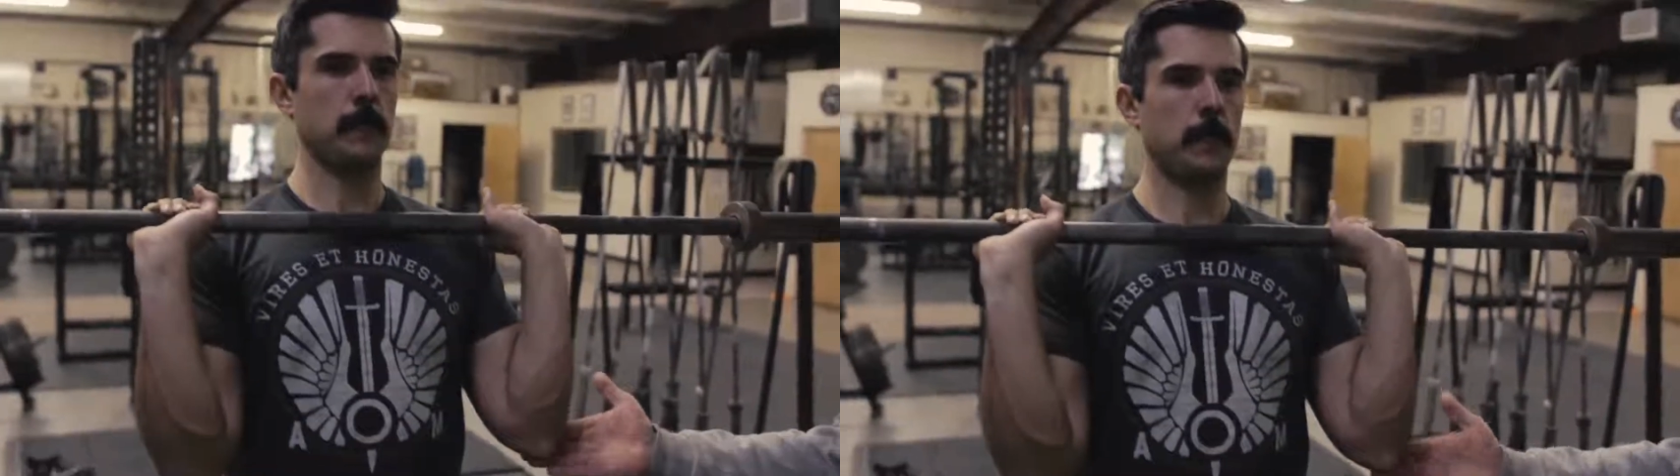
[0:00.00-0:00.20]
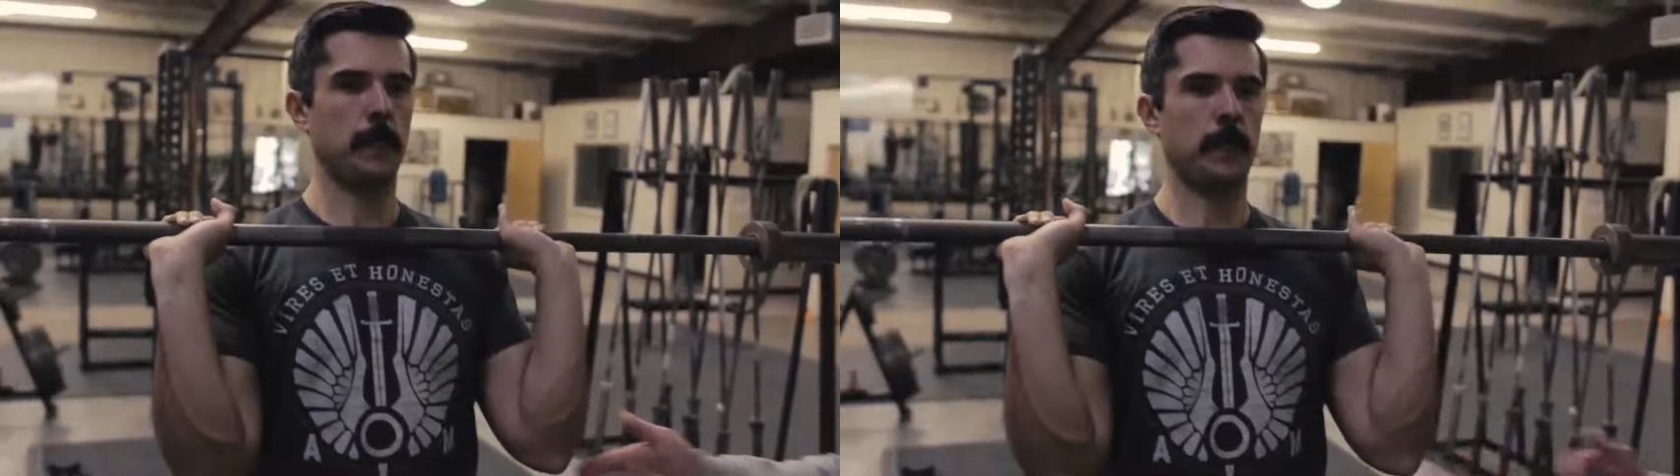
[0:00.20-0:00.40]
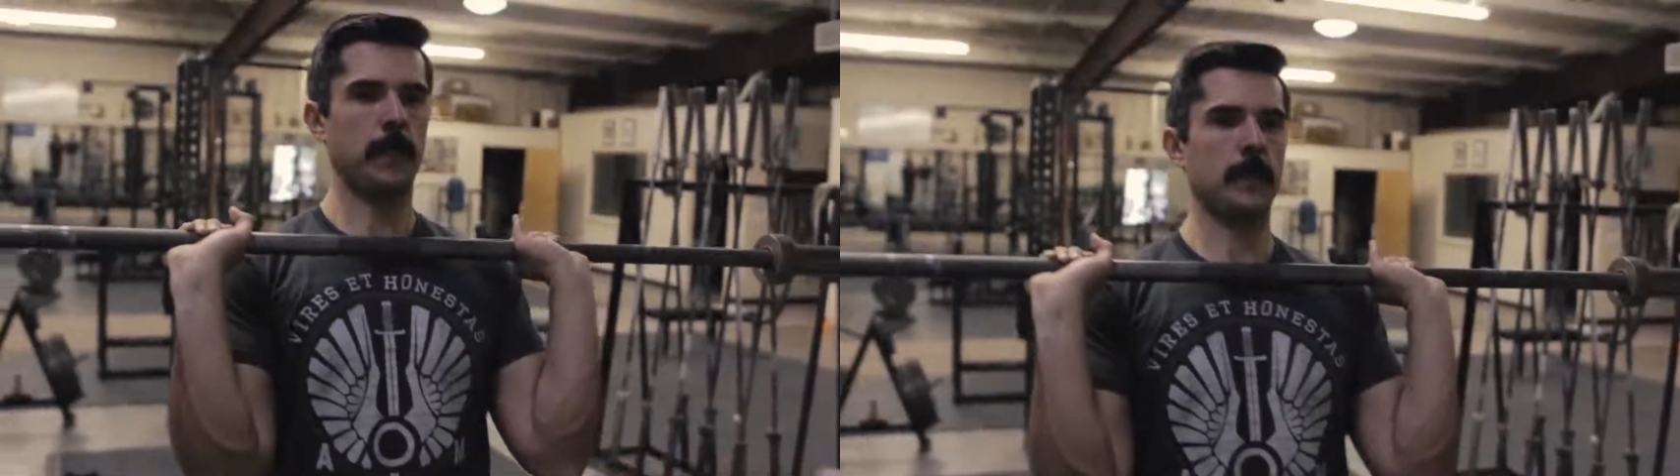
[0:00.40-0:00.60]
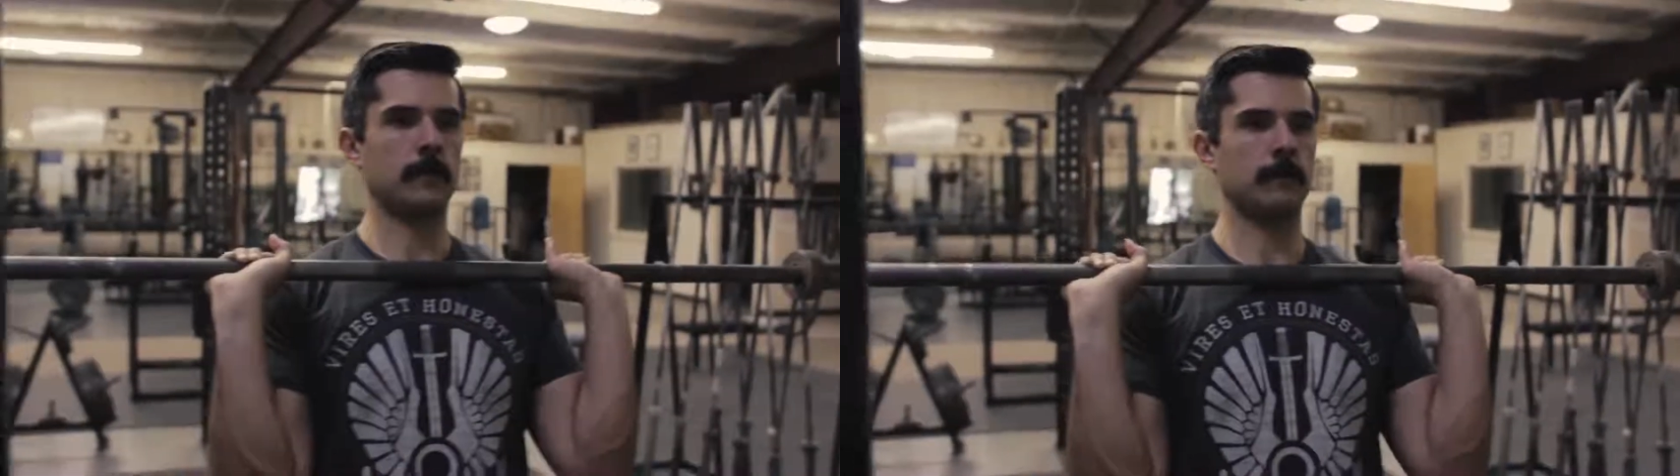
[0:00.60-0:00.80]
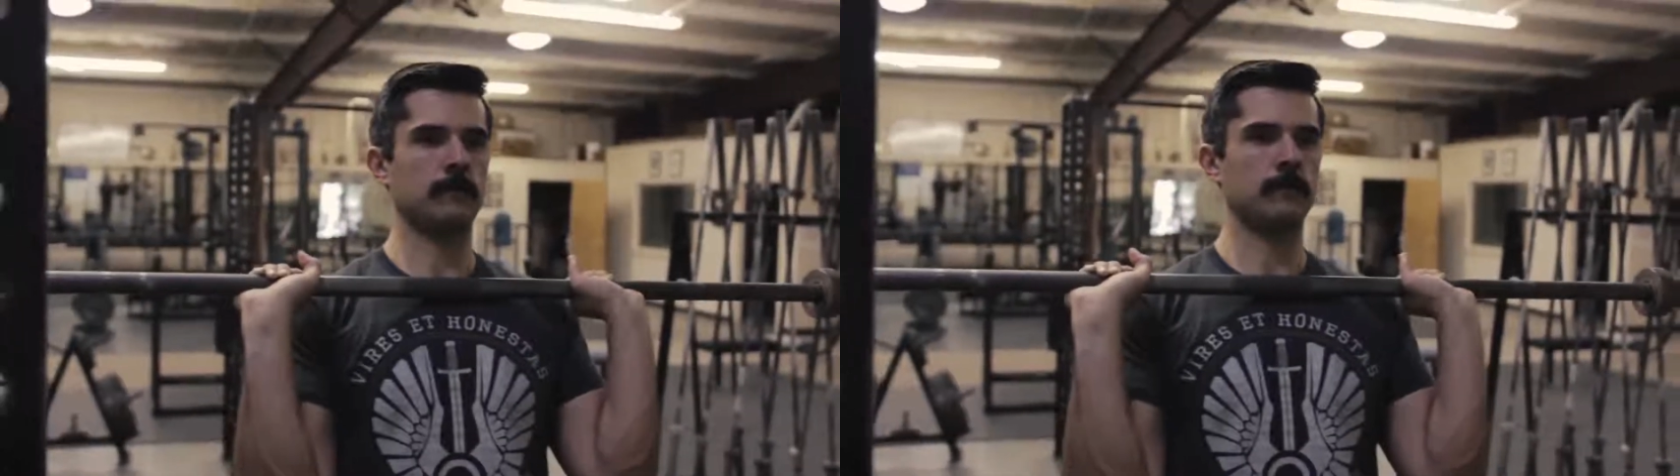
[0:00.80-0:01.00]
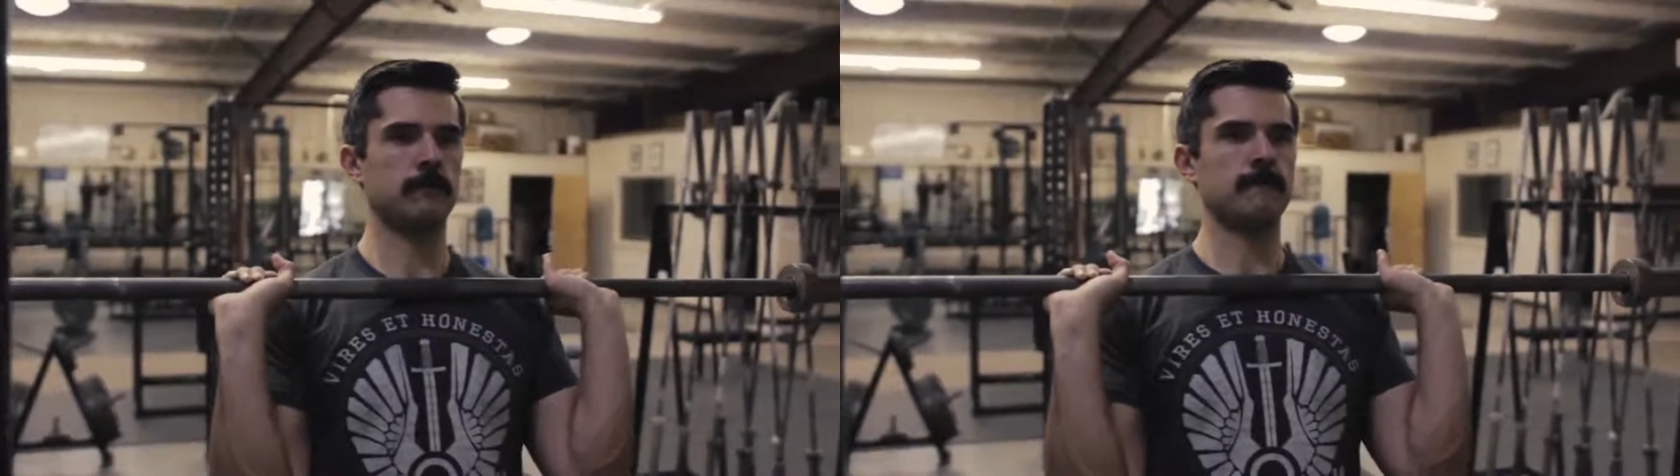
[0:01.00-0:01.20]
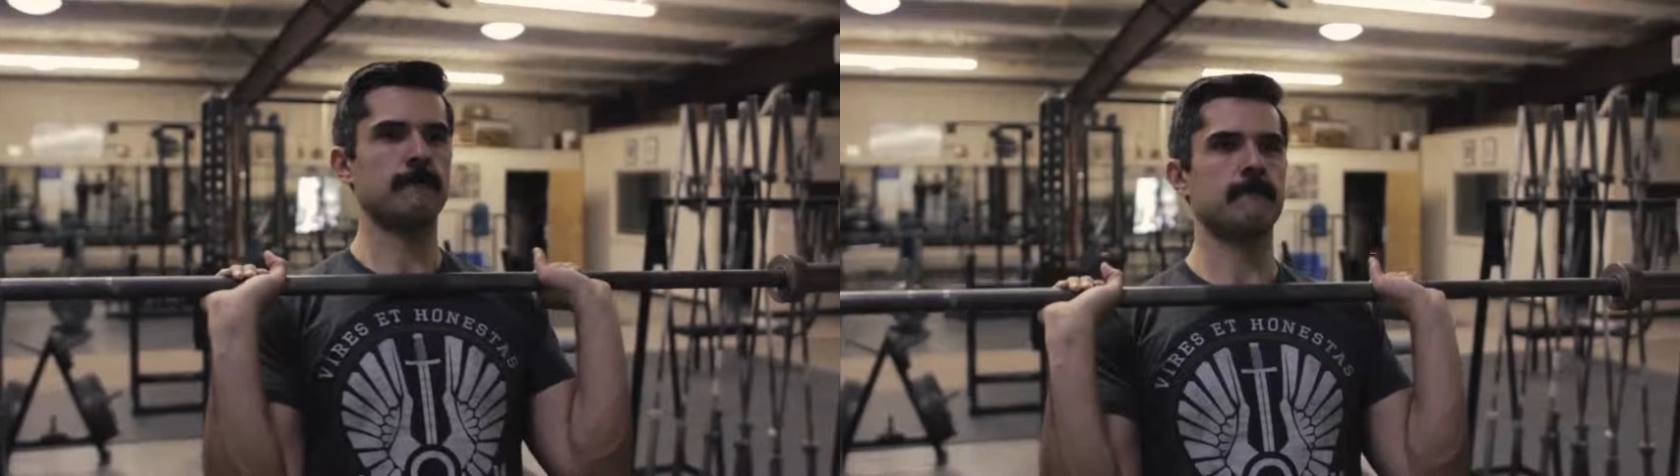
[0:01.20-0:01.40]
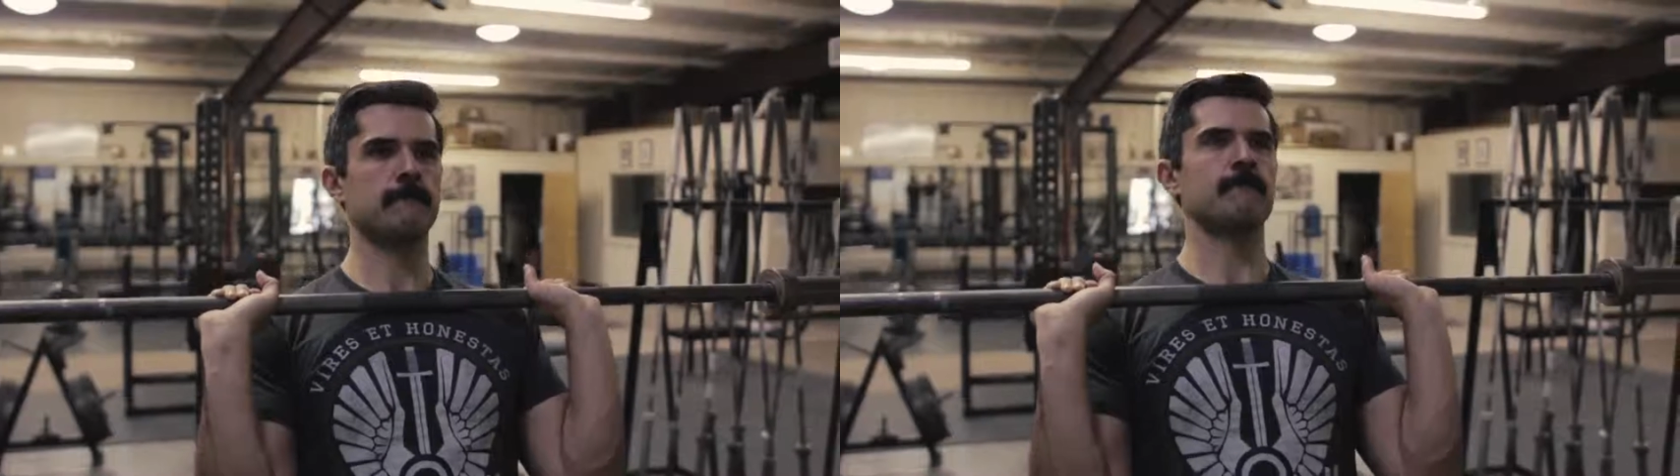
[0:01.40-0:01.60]
bar,
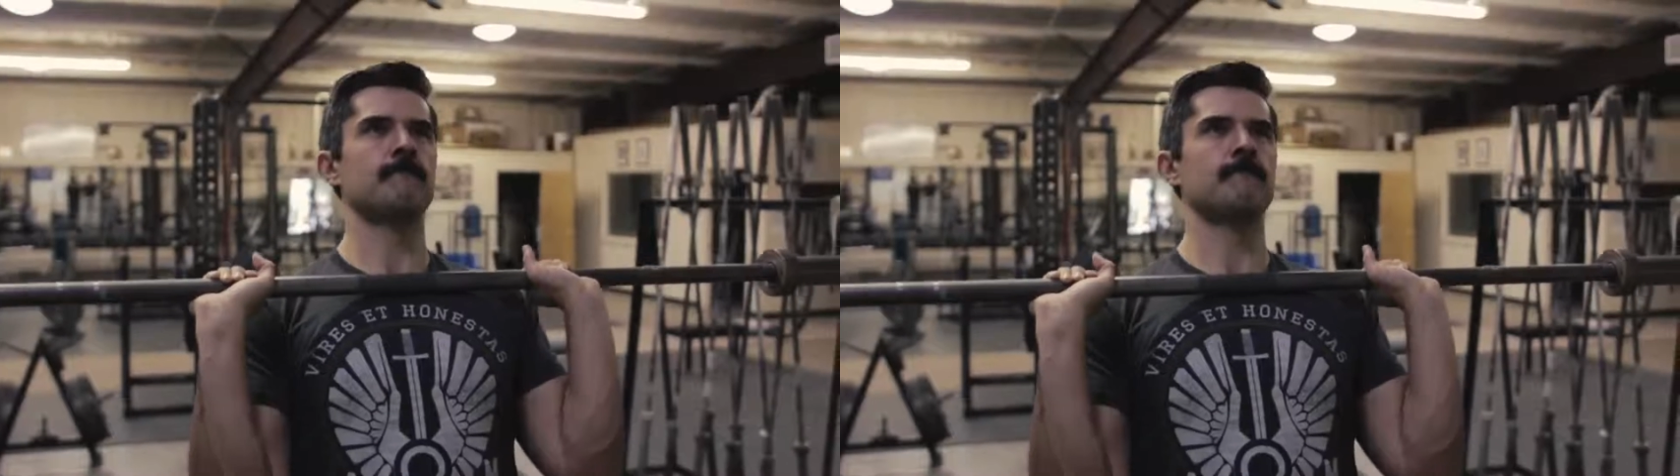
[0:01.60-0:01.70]
big,